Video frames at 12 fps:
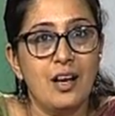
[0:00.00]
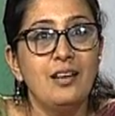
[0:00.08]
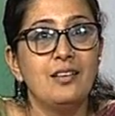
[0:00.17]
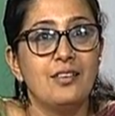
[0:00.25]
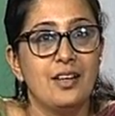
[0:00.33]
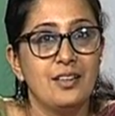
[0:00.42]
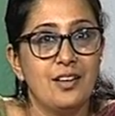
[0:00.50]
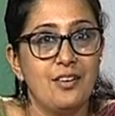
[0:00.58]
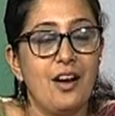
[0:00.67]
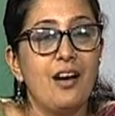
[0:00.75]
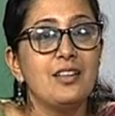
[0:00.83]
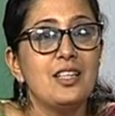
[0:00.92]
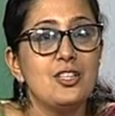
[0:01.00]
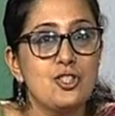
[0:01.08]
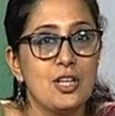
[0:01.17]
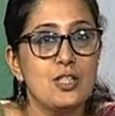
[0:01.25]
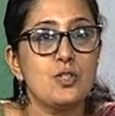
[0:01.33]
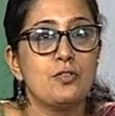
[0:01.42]
color and there are
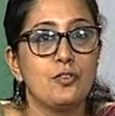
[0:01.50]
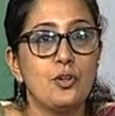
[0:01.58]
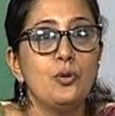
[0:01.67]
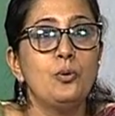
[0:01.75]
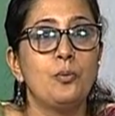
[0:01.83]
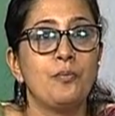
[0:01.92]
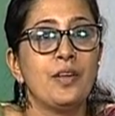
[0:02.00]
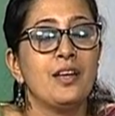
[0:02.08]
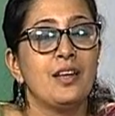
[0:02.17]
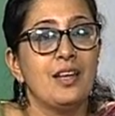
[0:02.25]
these shades of gloom